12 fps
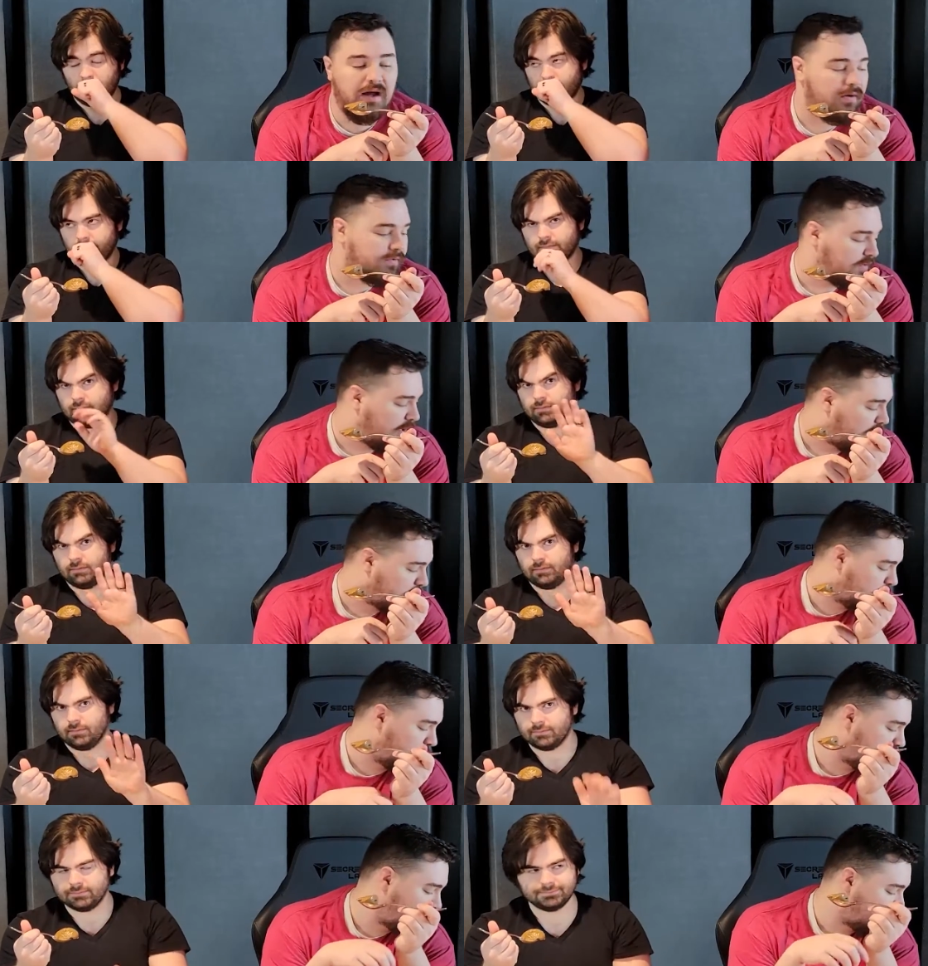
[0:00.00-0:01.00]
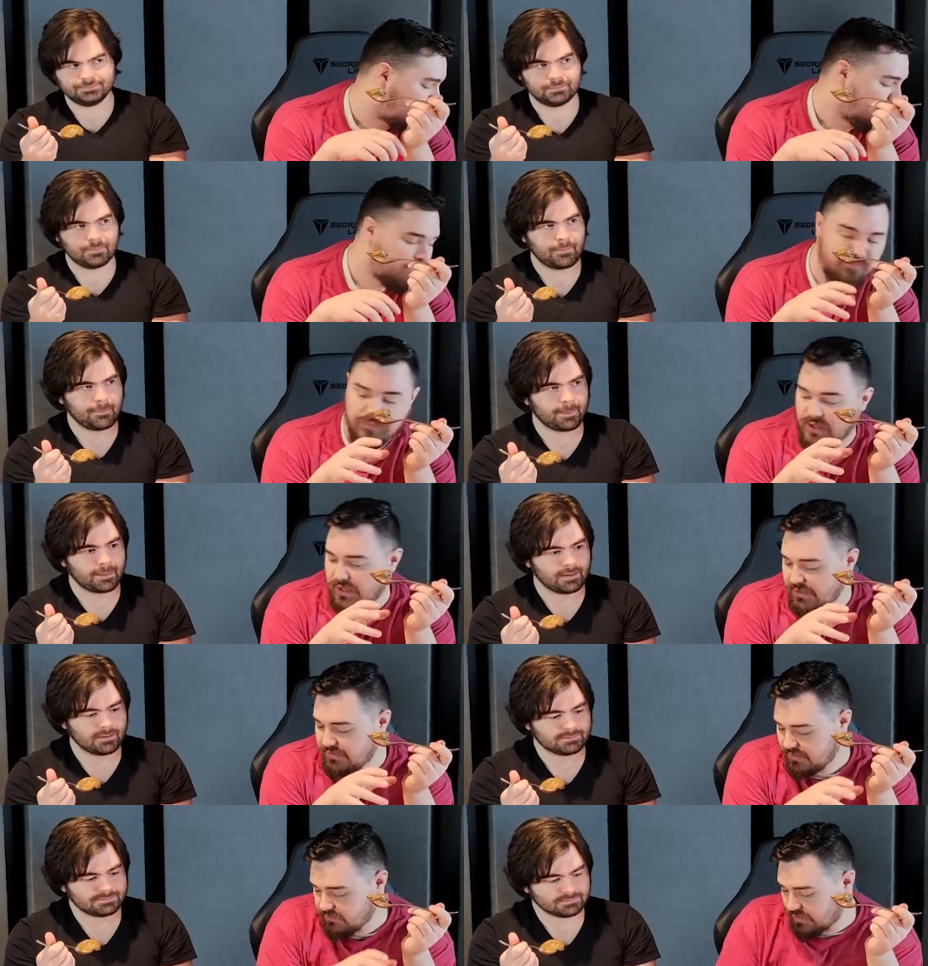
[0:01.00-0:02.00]
Speaker 1: out how it's cosmic because the
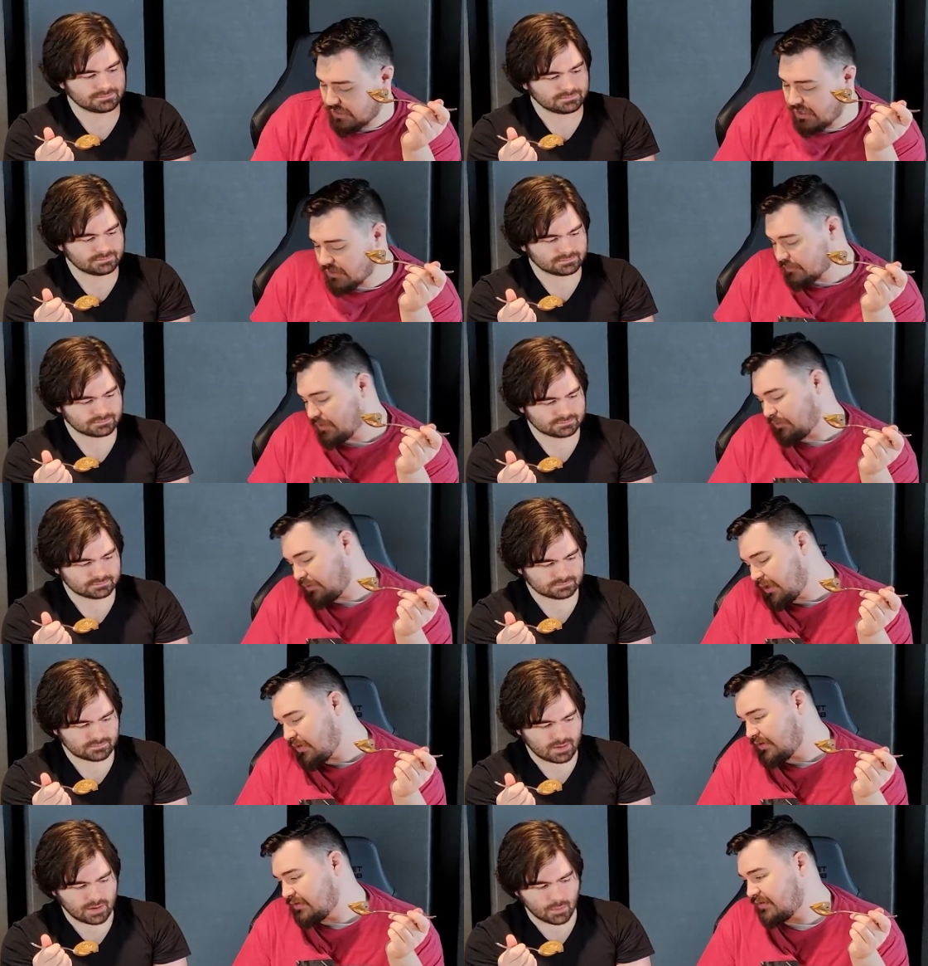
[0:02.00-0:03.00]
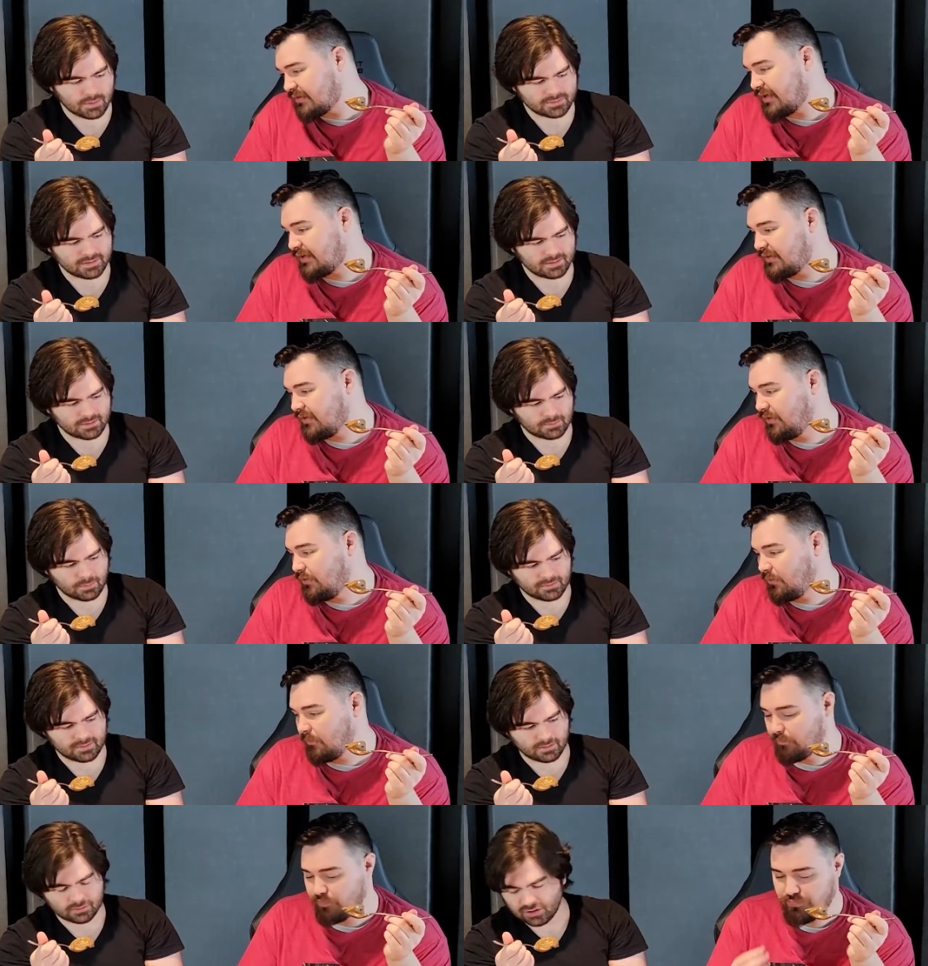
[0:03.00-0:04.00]
idea of cosmic brownies yeah, is like the, the little,
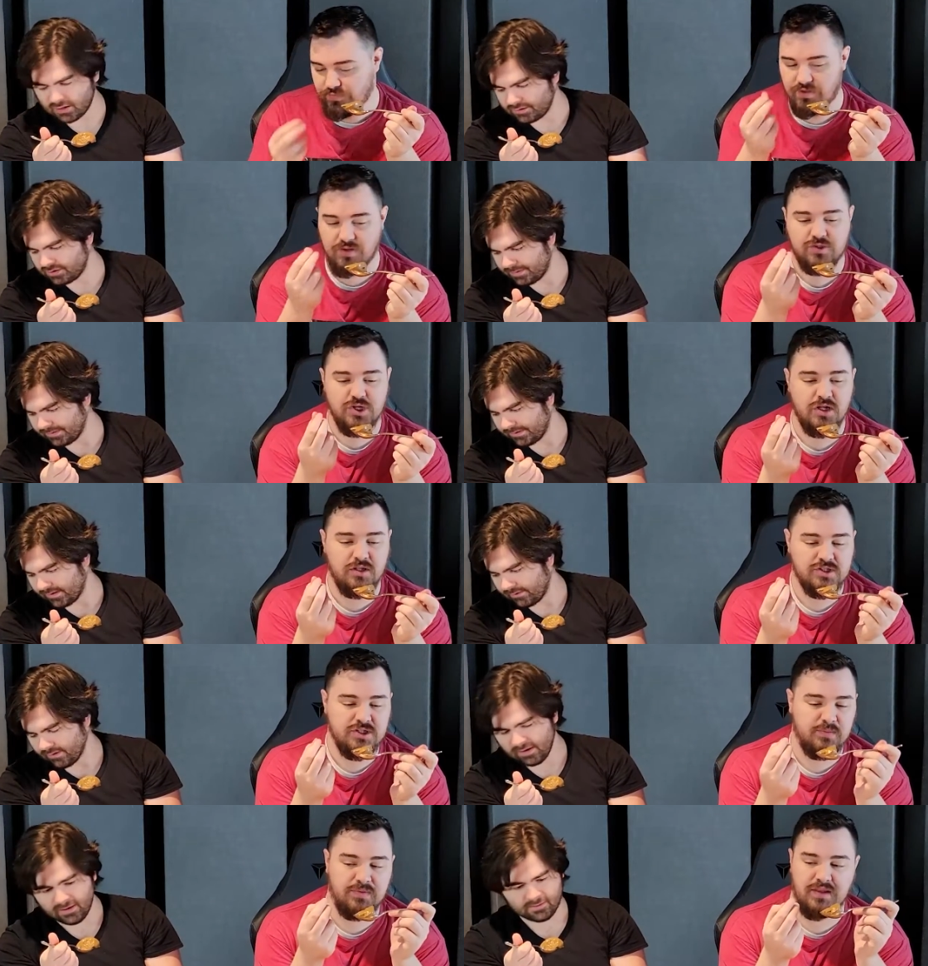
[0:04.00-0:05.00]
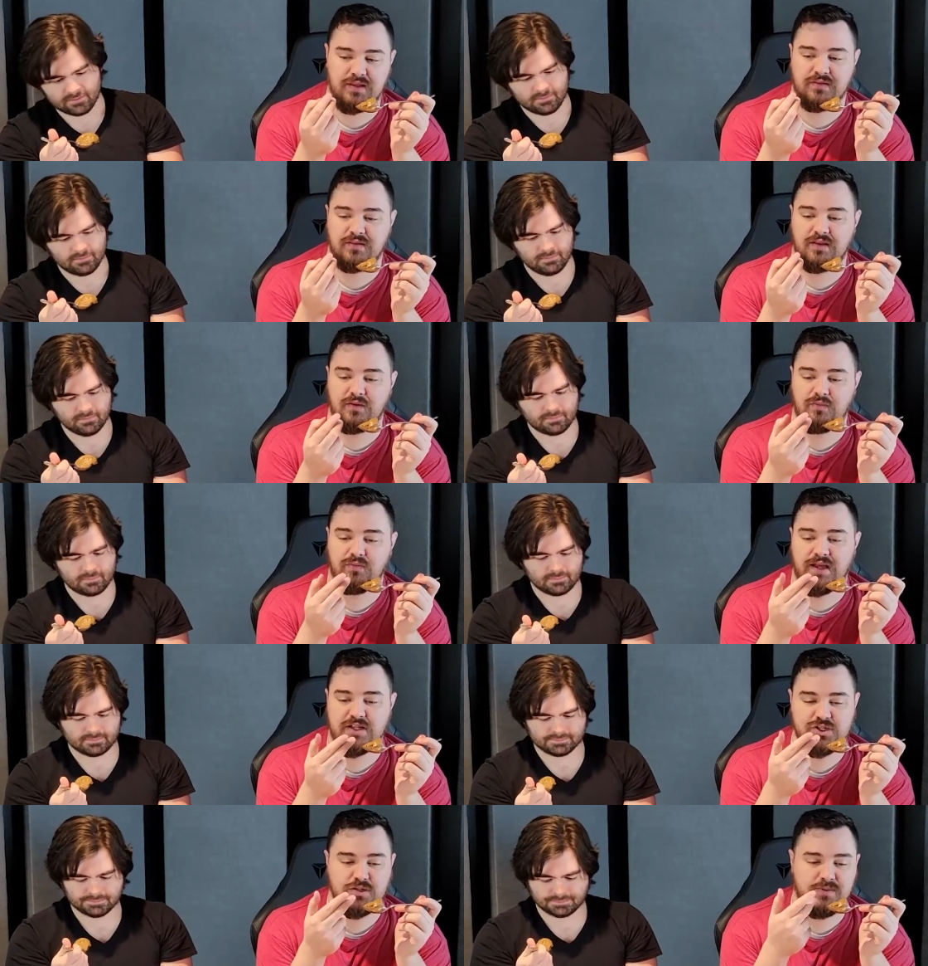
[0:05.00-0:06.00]
where's the little chocolate the chip chocolate chip things. Like
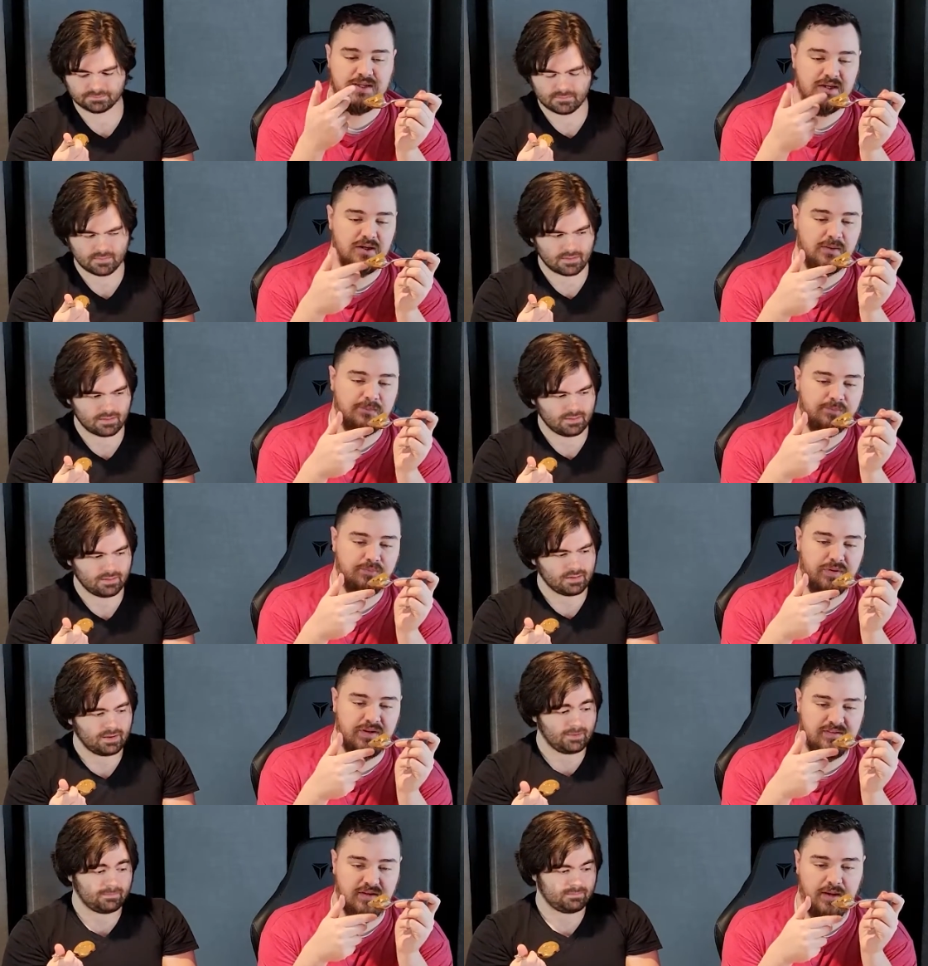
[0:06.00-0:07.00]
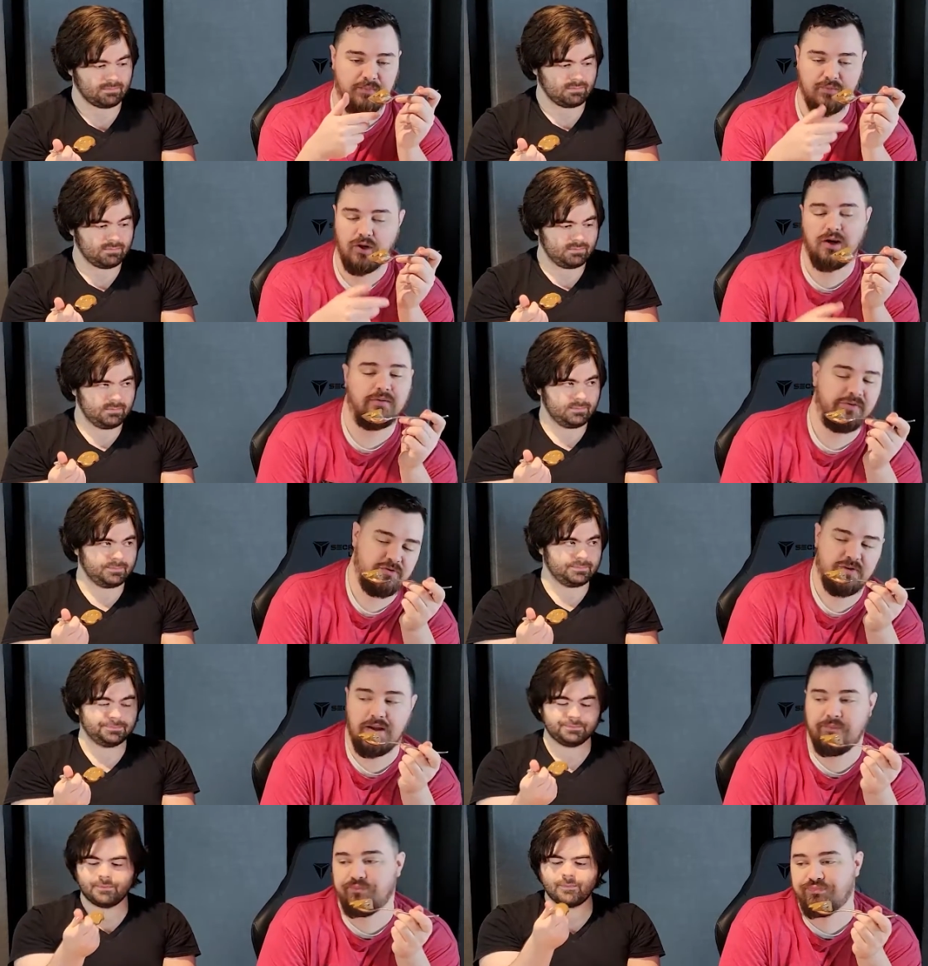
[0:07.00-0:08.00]
that should be here, but it's not. All right, let's
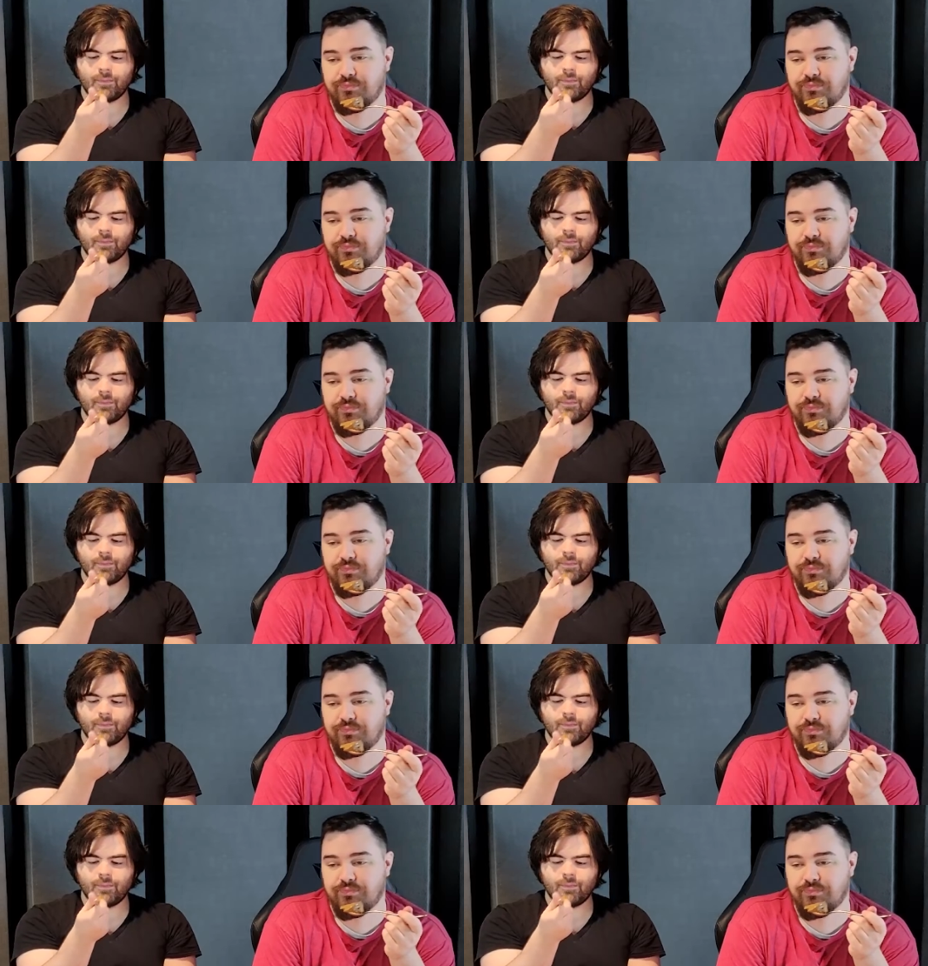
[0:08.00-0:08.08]
try it.